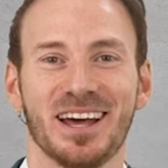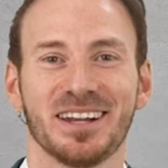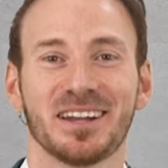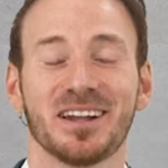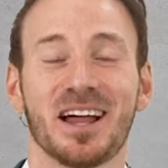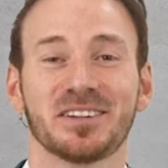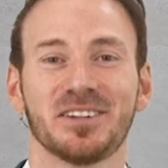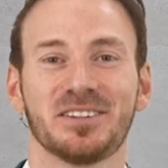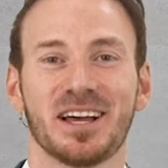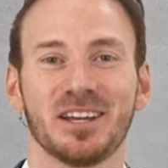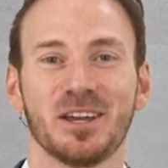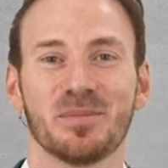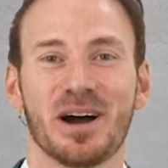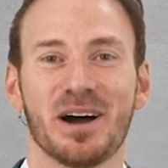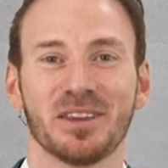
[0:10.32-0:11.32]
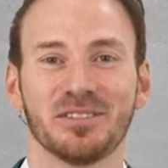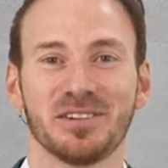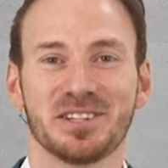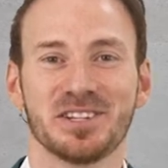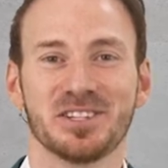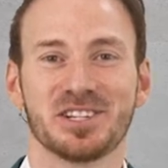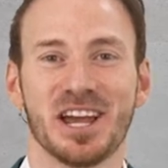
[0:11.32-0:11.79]
and I'd like to tell you about the
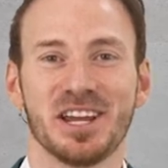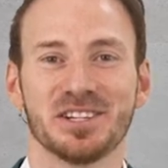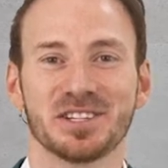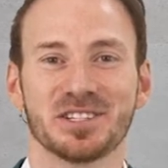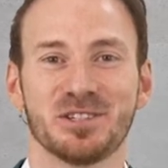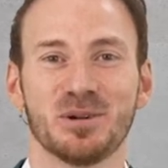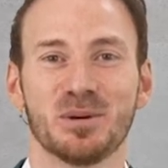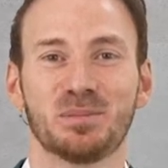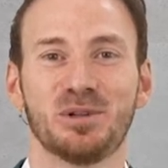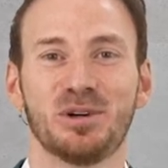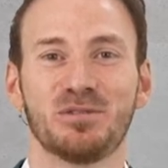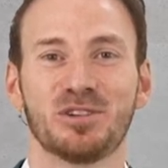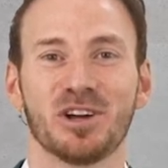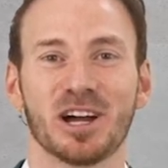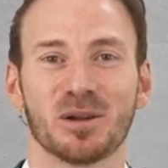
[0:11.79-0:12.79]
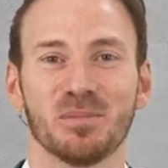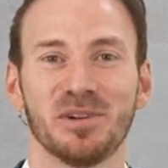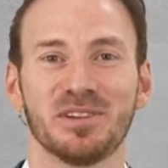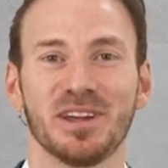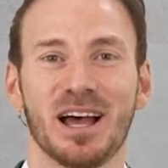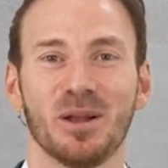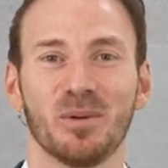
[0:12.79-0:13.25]
recent changes to approved
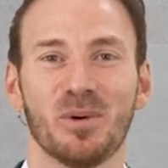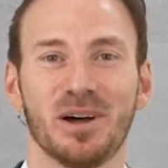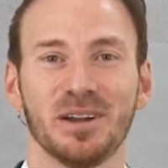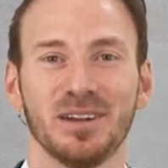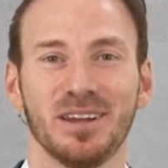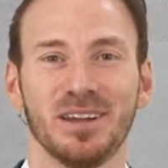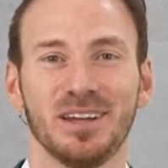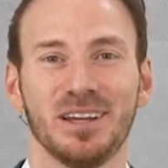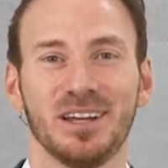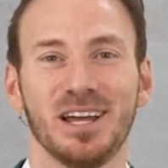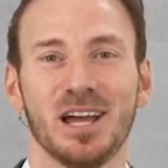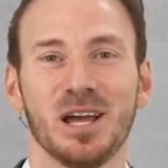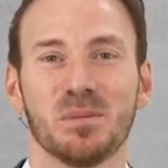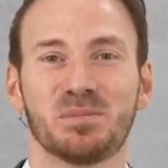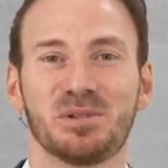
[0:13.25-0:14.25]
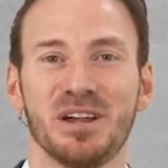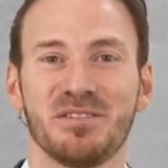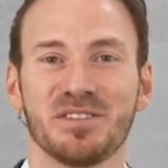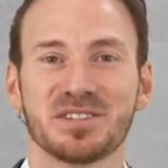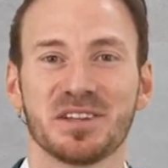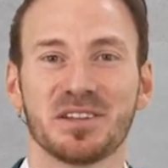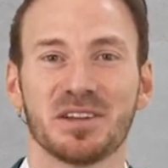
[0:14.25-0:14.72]
document L1.
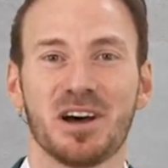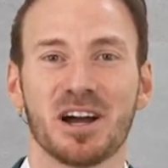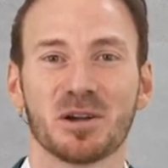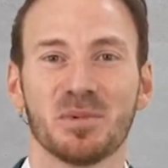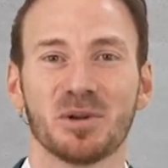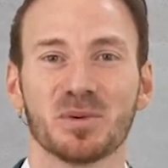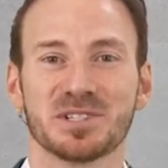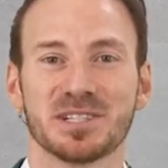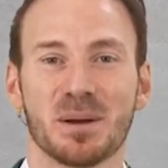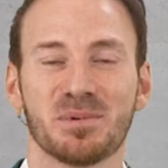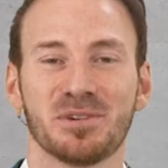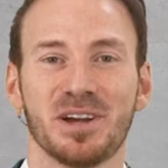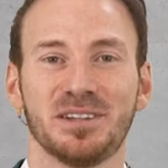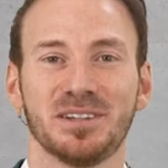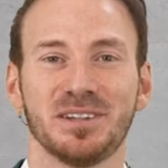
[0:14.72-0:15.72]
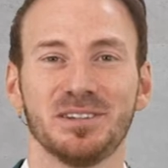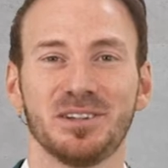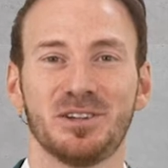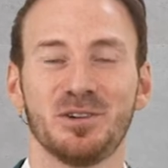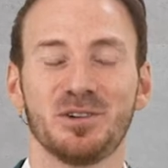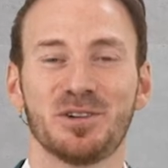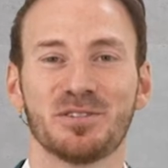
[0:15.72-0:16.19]
Previously, the document was separated into
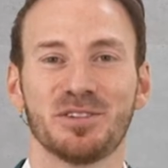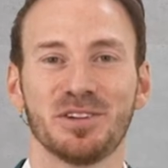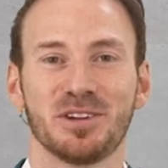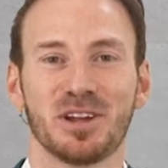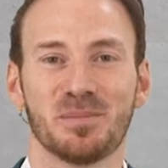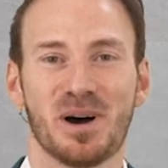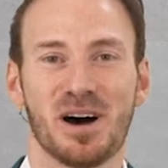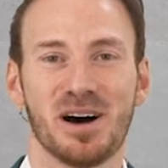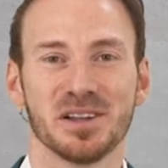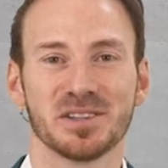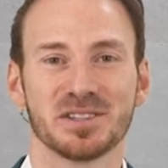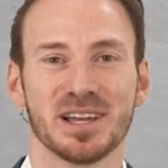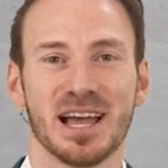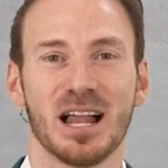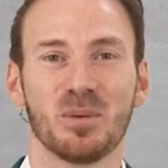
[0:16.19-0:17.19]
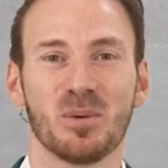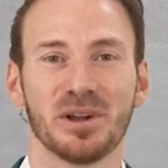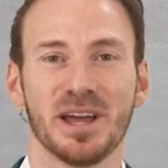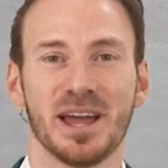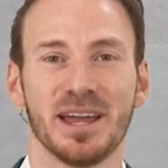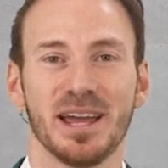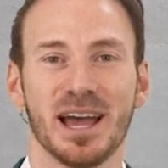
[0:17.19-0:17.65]
two different parts,
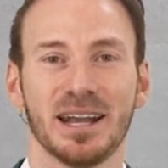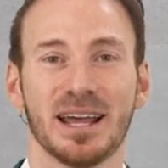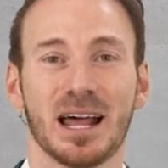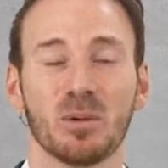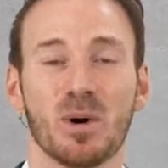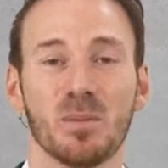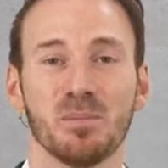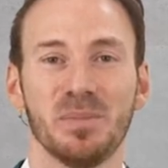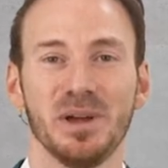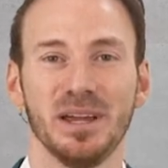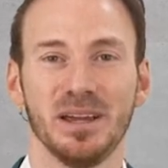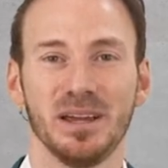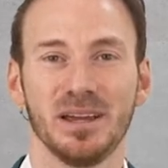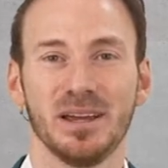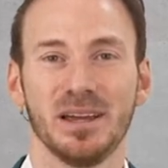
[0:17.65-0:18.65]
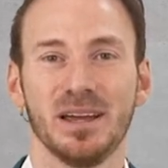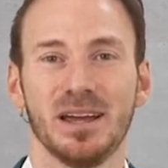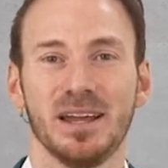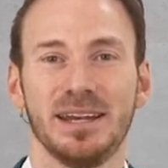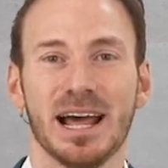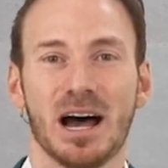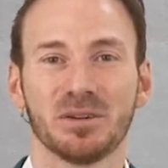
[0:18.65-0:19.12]
L1A and L1B.
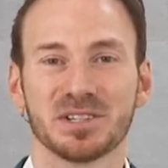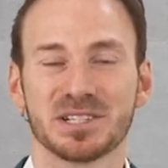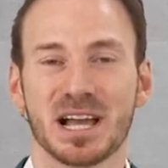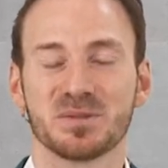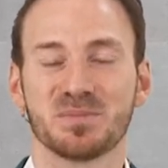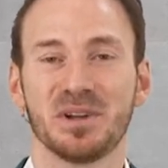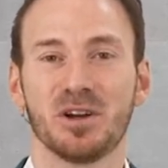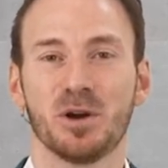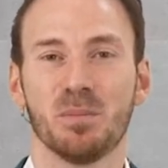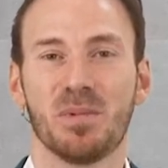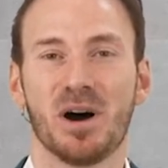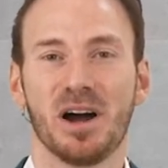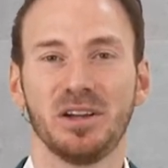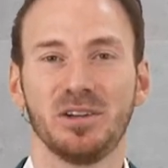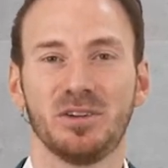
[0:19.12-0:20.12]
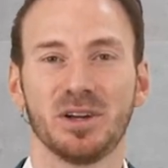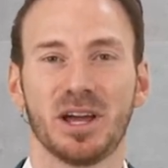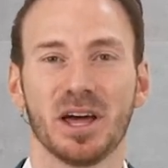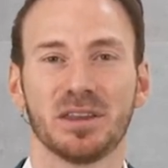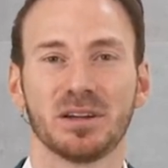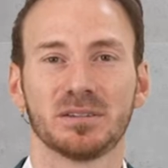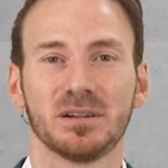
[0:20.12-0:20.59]
Now this has been combined
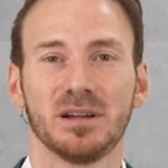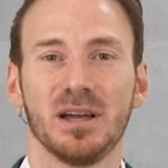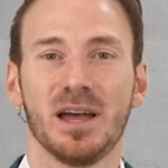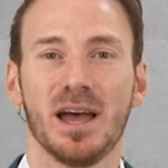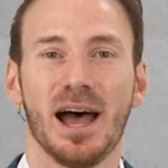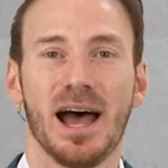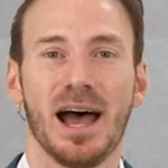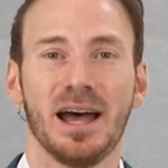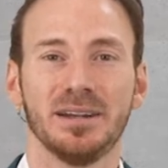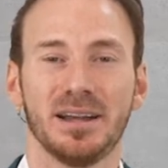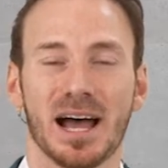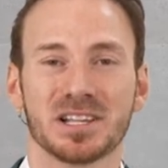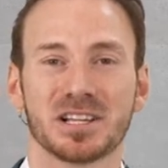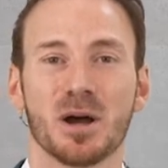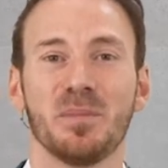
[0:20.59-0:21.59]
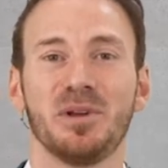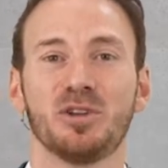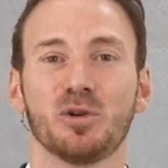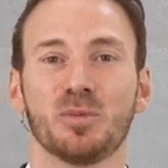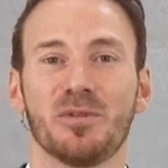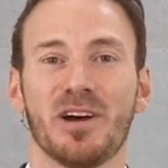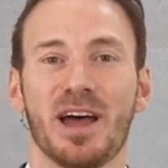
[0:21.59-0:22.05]
together, and it has come
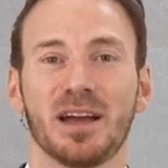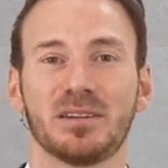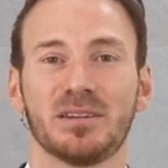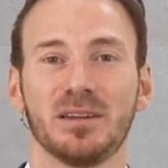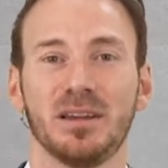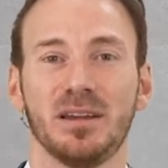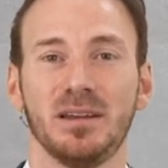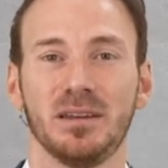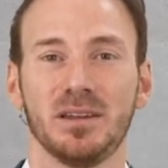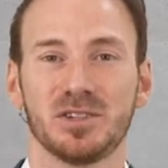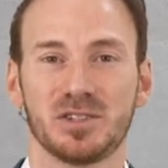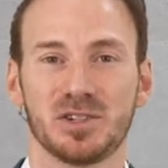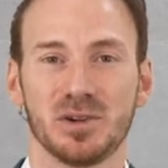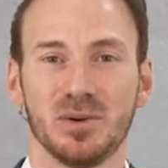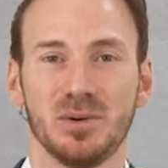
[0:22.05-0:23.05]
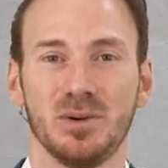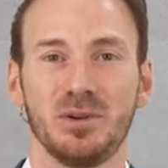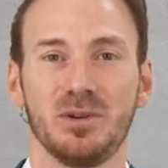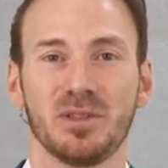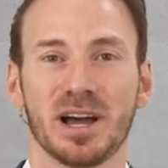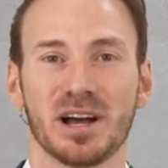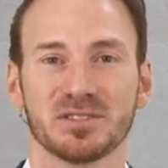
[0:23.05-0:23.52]
into effect in the June
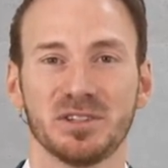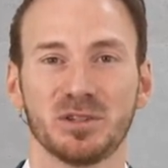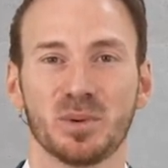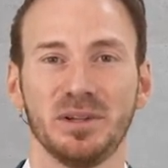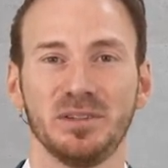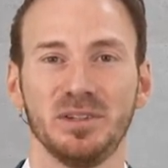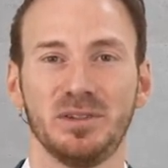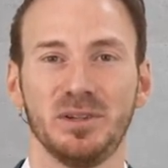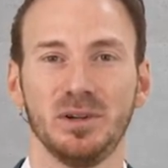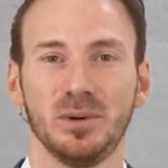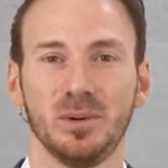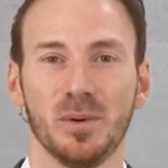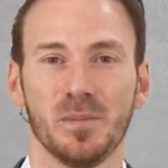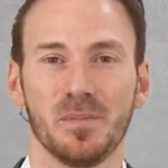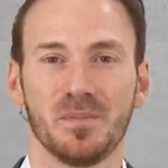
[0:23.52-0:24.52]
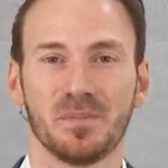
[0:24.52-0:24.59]
2022.